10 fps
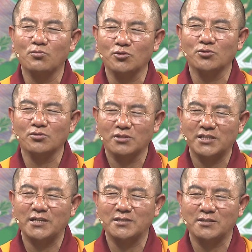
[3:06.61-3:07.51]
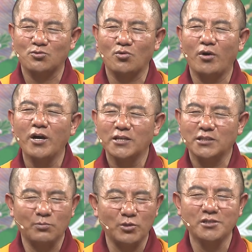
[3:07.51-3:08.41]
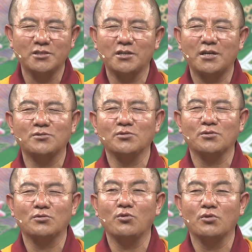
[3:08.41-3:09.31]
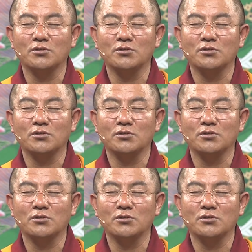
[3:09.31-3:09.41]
he cried out, Tara, Tara.